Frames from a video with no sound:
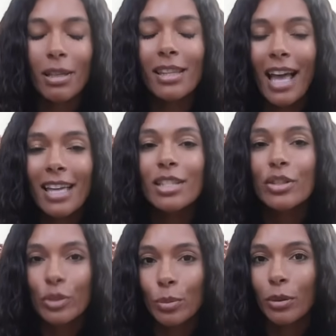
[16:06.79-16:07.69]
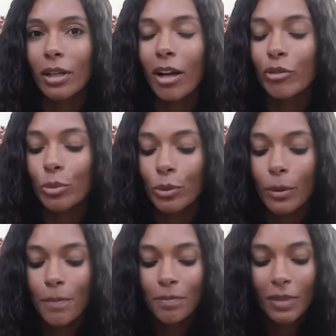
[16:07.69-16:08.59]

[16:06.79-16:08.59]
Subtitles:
and that is super uncomfortable.